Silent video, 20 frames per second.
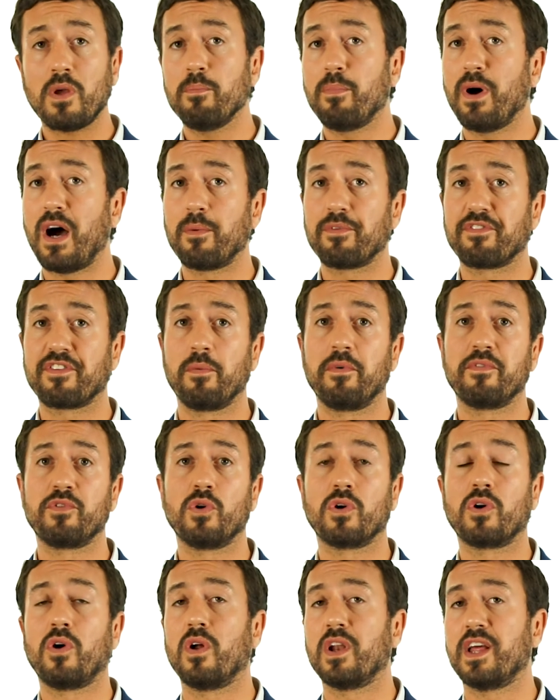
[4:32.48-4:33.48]
Perhaps some of
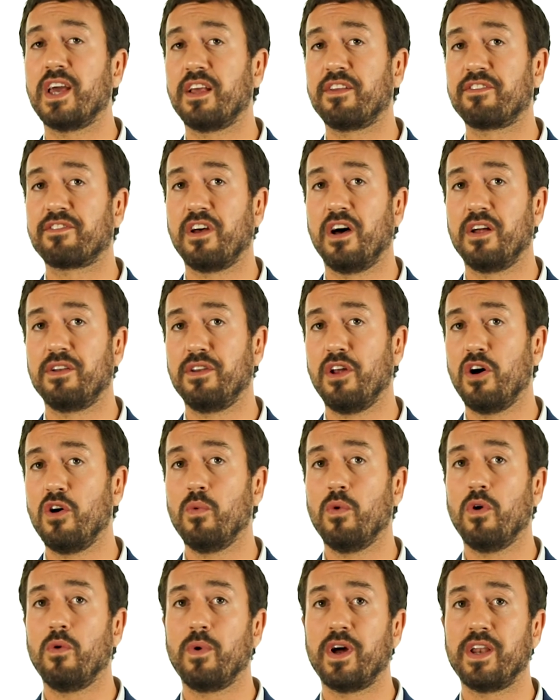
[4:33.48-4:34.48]
your colleagues know
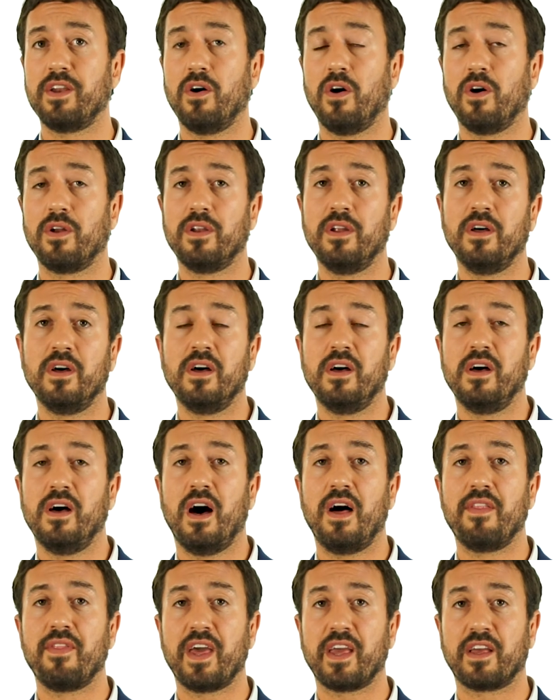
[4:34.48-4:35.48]
what went on
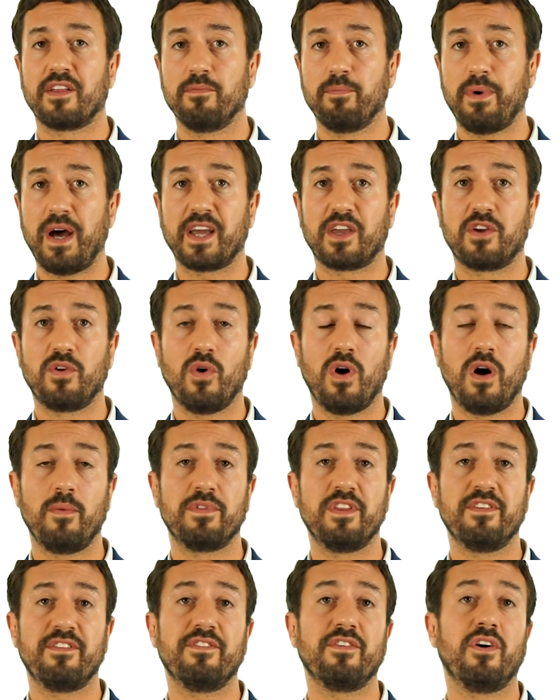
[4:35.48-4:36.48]
and they can back you
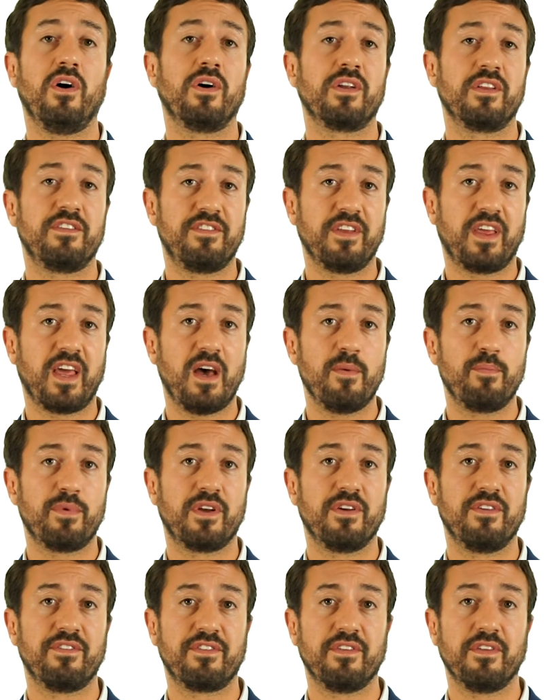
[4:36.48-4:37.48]
up. This is harder to get
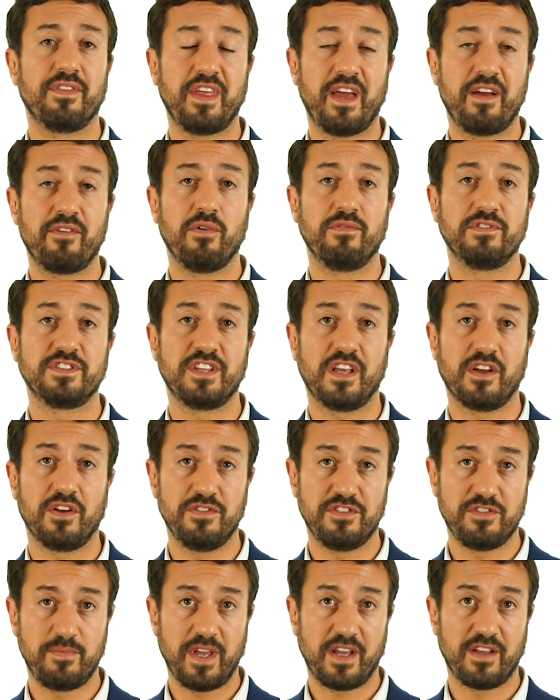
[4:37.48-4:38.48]
because they're obviously
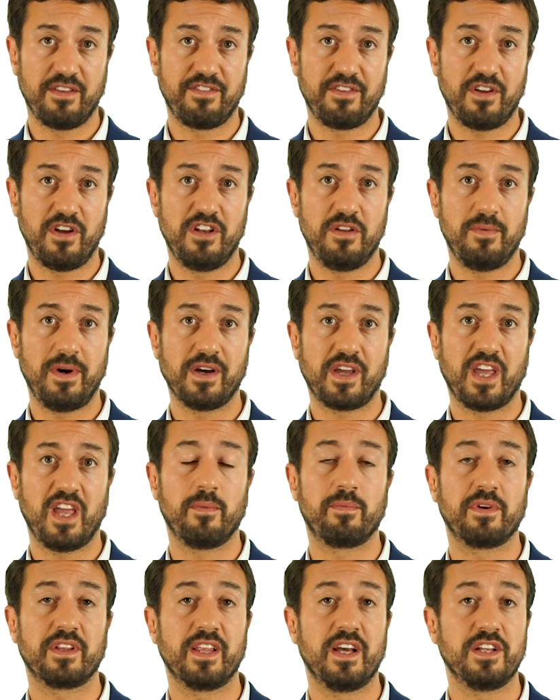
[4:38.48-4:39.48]
going to be concerned about
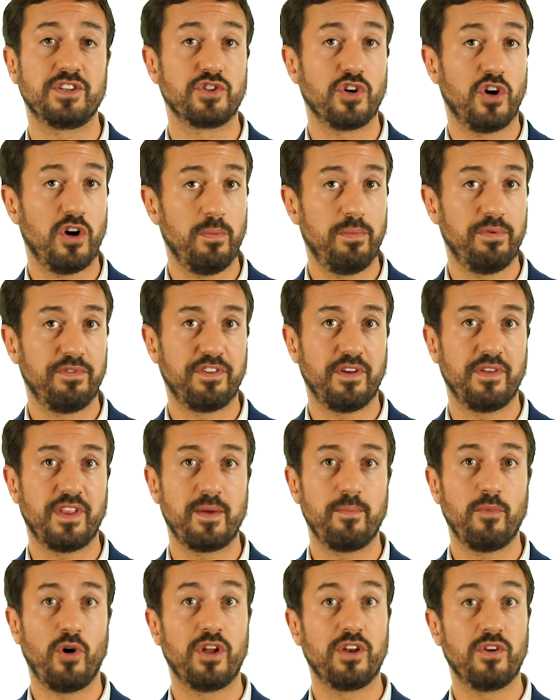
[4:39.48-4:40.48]
keeping their job, so
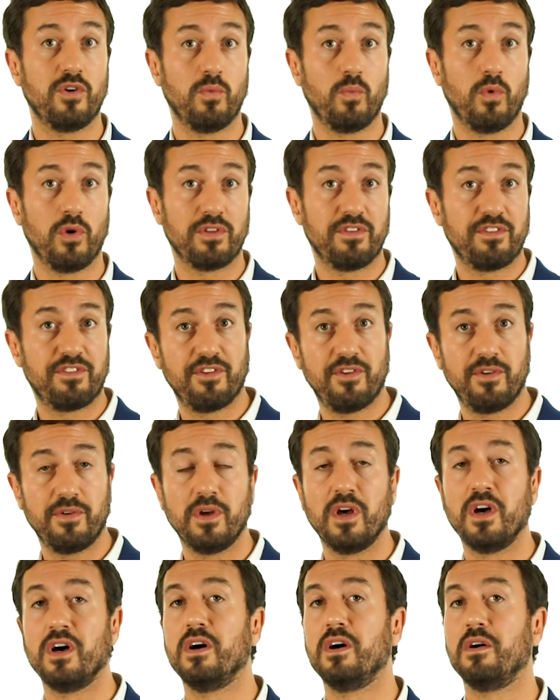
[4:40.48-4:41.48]
they might not want
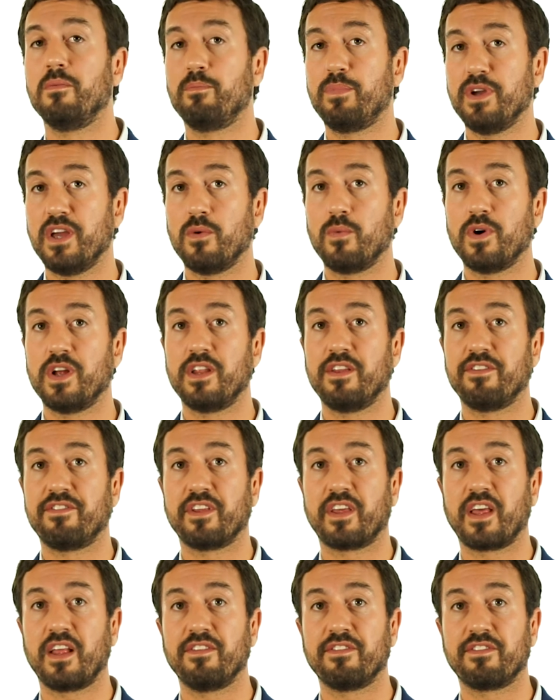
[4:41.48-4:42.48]
to be a witness
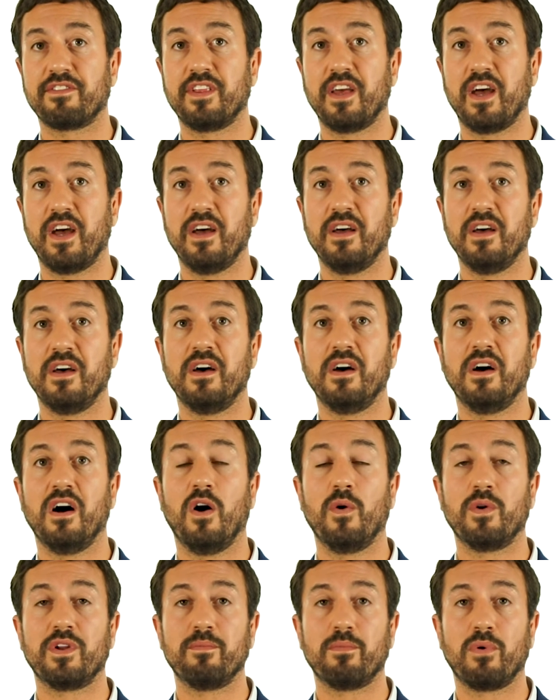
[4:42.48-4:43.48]
against their
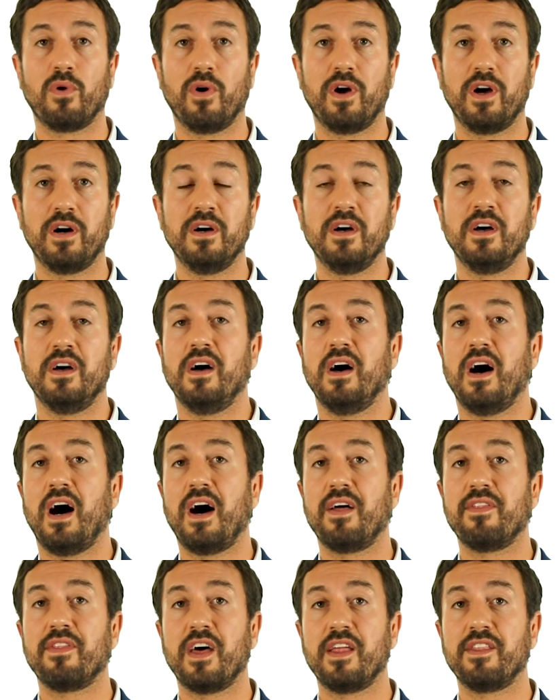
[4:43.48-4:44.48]
old employer.
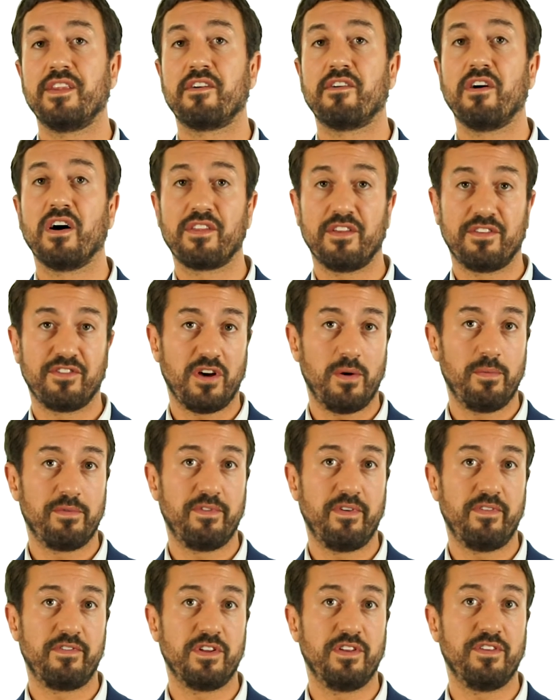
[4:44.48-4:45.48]
And then there are other types
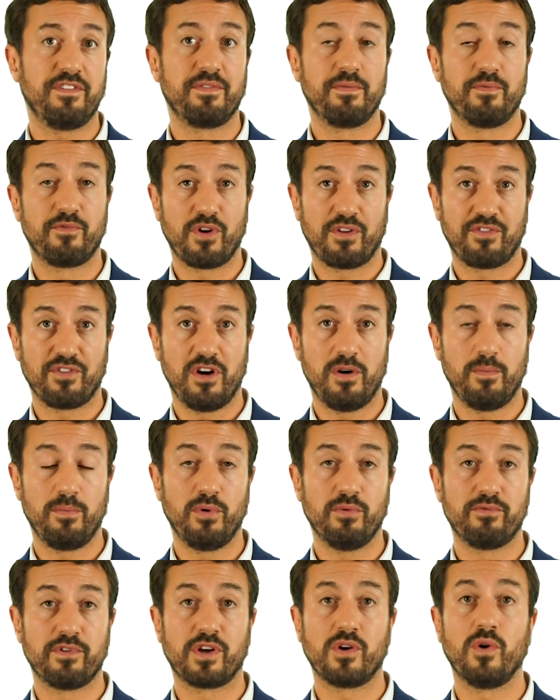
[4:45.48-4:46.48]
of evidence, for
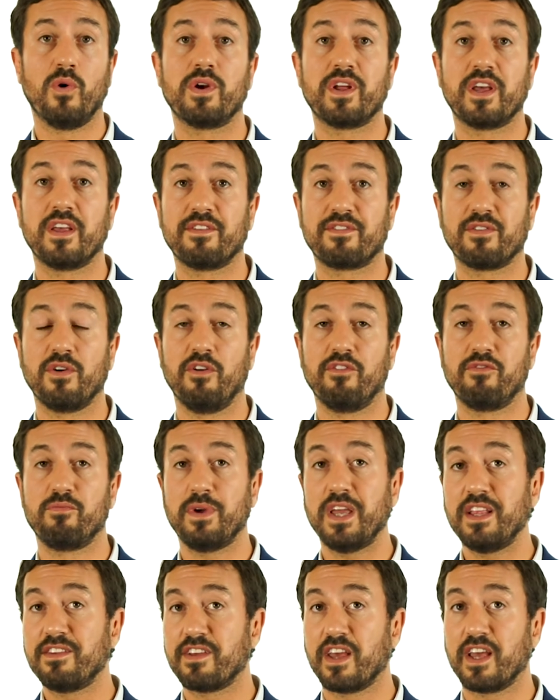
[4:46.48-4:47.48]
example, recordings of
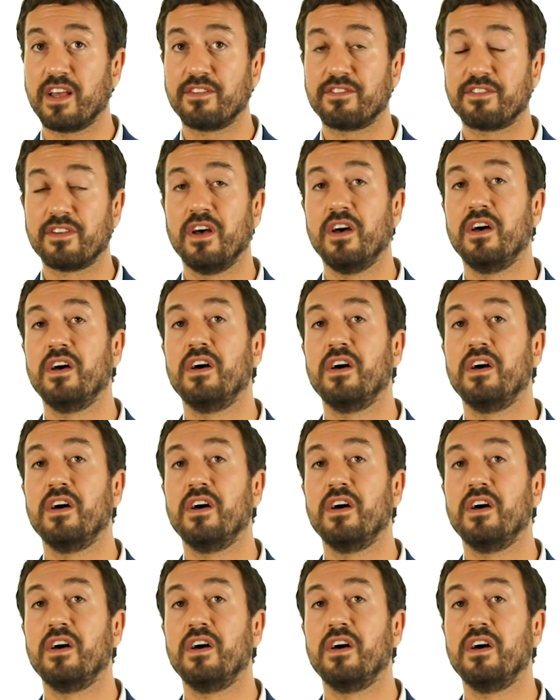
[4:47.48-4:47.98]
meetings.